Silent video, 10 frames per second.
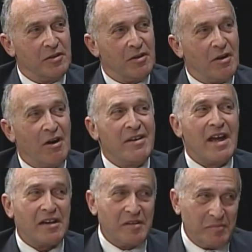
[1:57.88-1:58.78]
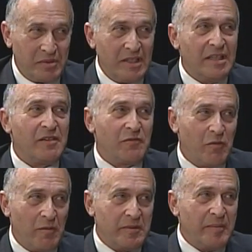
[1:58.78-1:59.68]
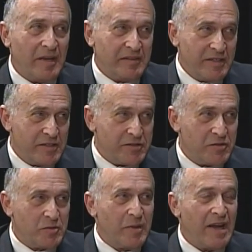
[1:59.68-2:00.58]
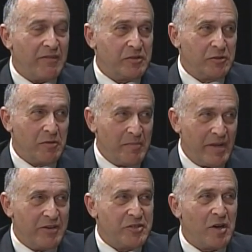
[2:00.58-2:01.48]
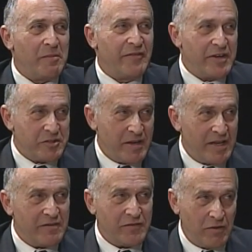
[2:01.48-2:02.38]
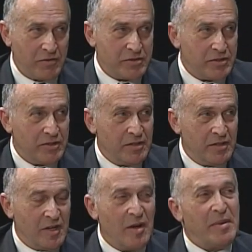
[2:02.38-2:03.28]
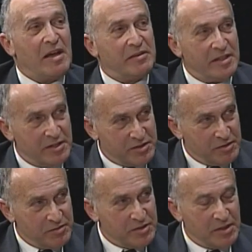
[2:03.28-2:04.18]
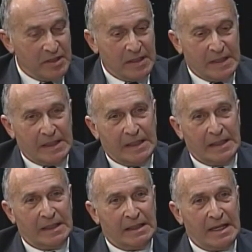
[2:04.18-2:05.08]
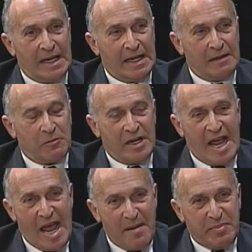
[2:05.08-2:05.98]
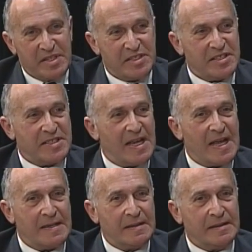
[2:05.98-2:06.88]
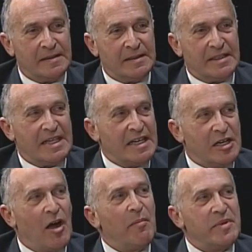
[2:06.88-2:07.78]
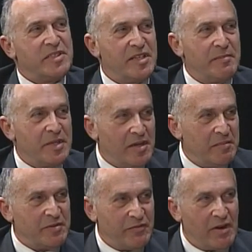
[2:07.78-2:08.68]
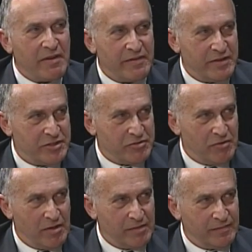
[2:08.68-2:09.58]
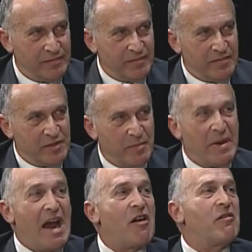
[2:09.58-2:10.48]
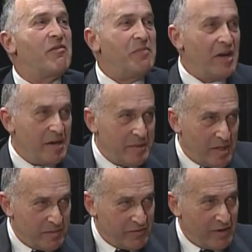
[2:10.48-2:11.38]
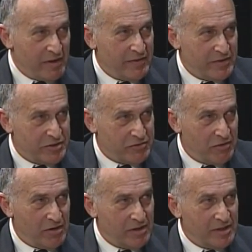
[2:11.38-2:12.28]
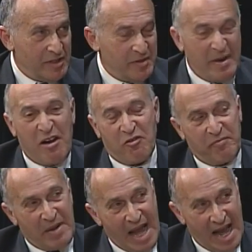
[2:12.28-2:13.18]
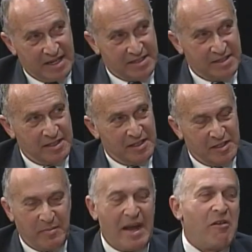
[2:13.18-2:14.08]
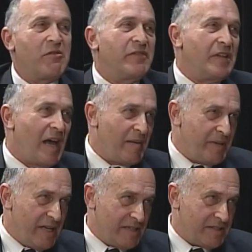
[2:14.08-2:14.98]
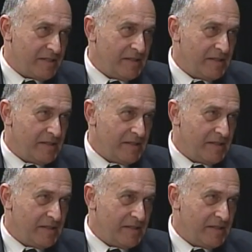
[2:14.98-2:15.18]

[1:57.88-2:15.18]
are not completely informed about the issues. We have to do a better job of educating folks about the issues. And what happens is that incumbency becomes very, very strong. The power of money becomes very, very strong. The power of PACs, the power of lobbyists.